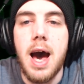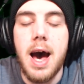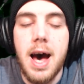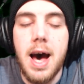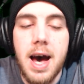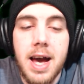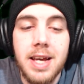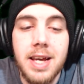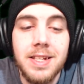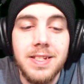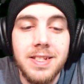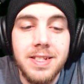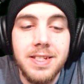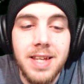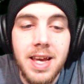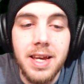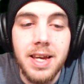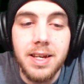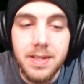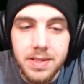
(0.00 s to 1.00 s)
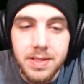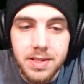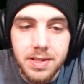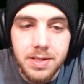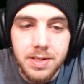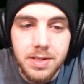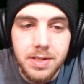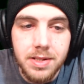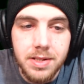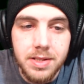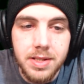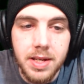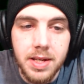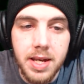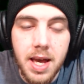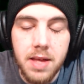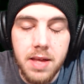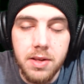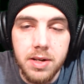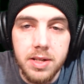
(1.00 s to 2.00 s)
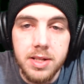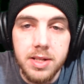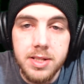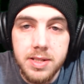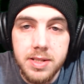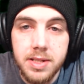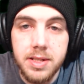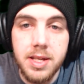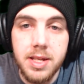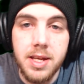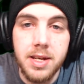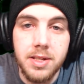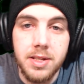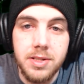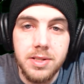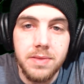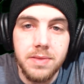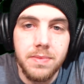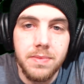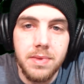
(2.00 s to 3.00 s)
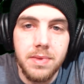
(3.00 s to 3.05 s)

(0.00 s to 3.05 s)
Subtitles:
I synced together. Listen to this.